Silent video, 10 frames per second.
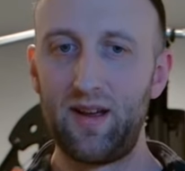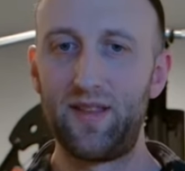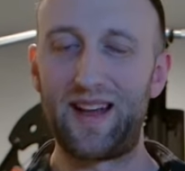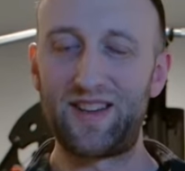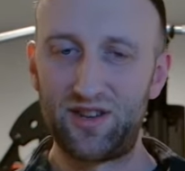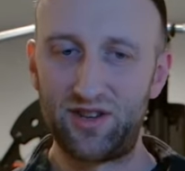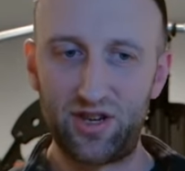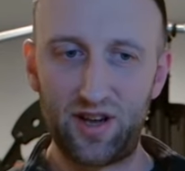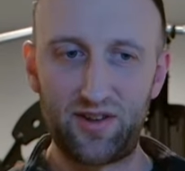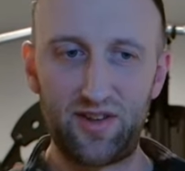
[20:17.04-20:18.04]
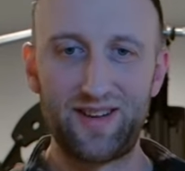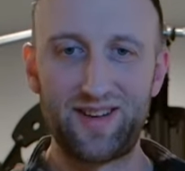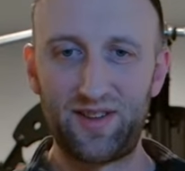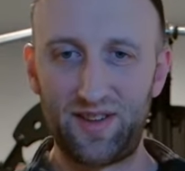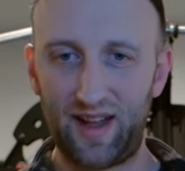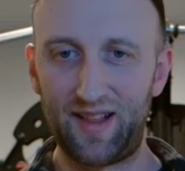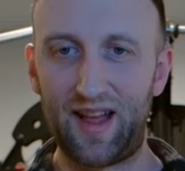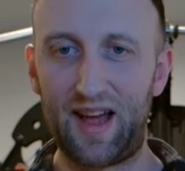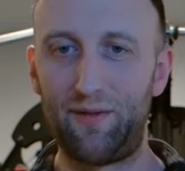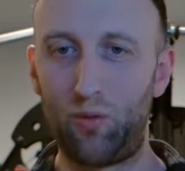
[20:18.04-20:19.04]
That's just to stay
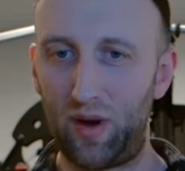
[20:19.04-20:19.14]
alive,